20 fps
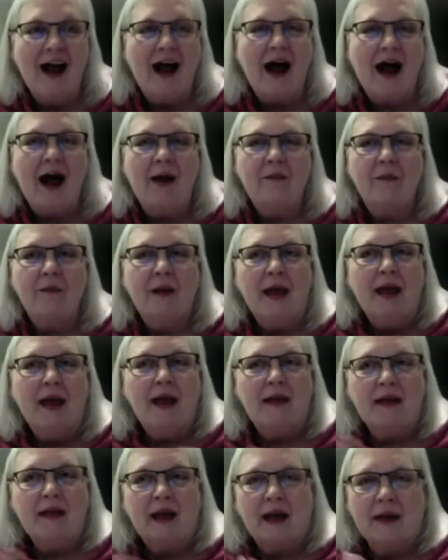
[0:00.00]

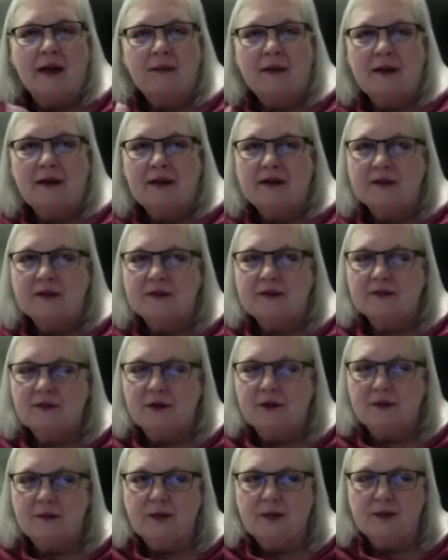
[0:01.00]
And Ahmed is
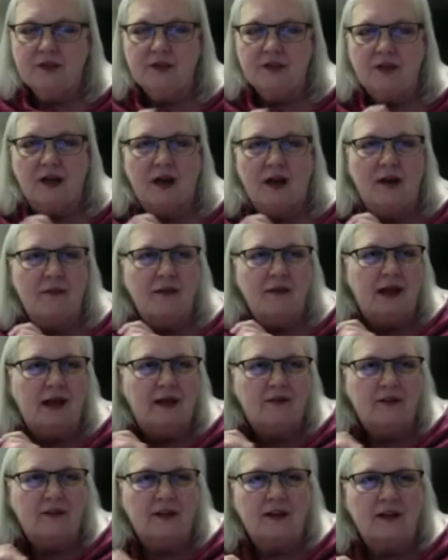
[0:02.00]
very much an
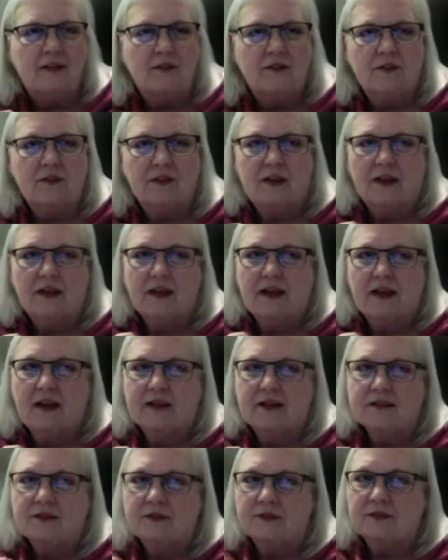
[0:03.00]
advocate for the
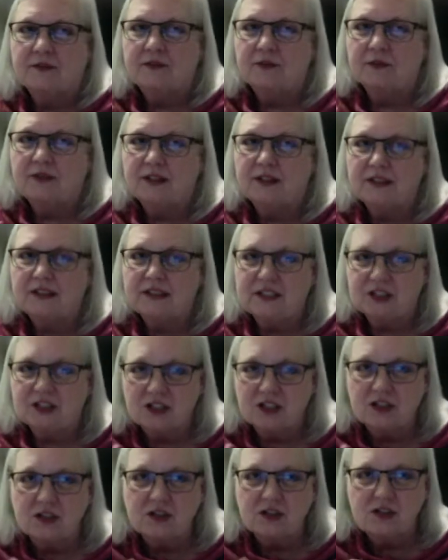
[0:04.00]
concept of
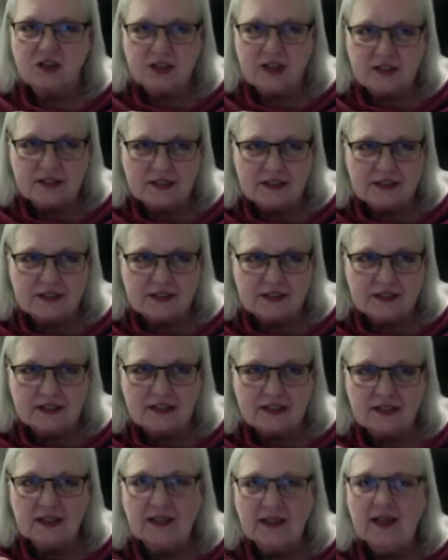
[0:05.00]
transitional
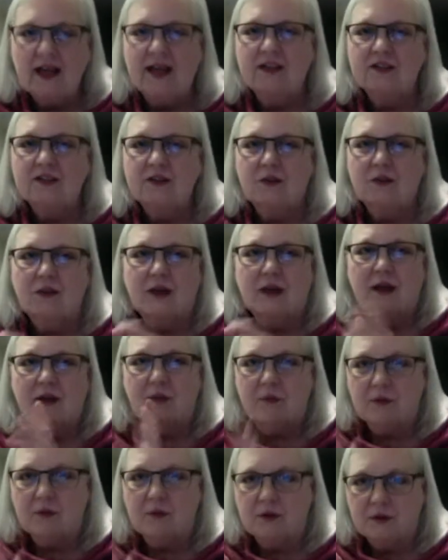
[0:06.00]
justice. And so that
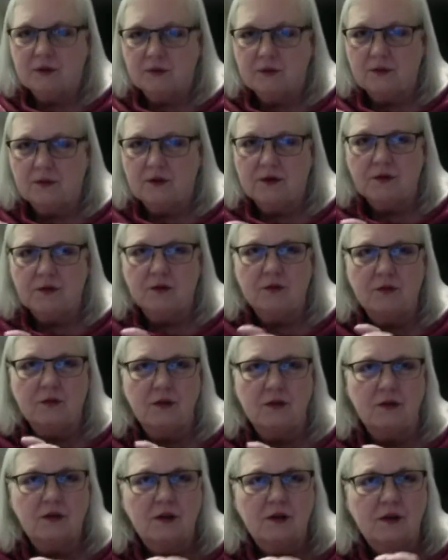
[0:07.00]

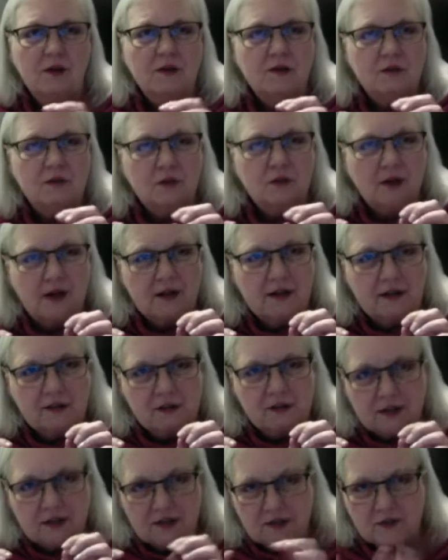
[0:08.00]
we're trying to
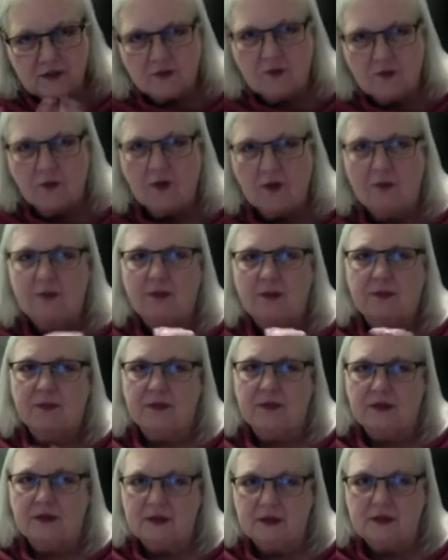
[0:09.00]
transform the
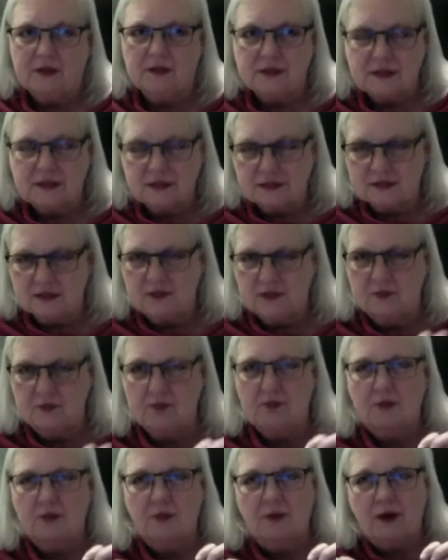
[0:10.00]
political systems.
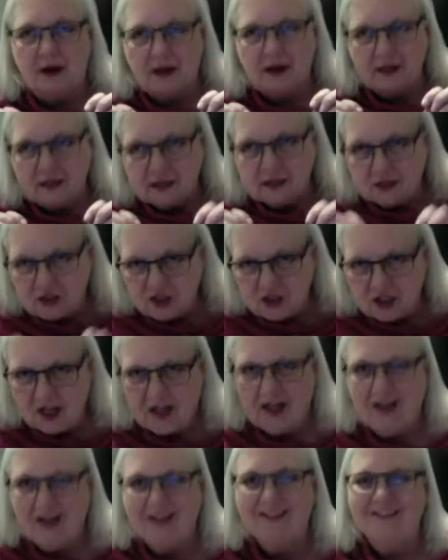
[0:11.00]
We're trying to
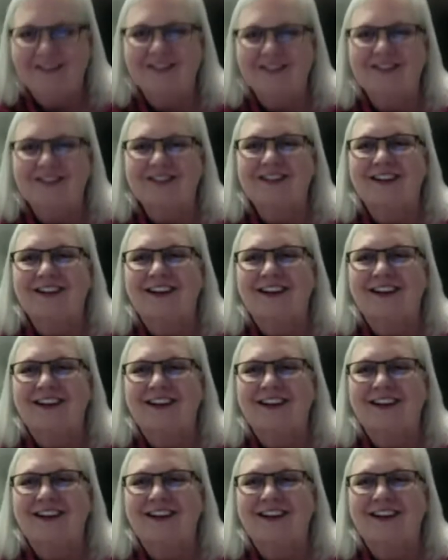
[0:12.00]
change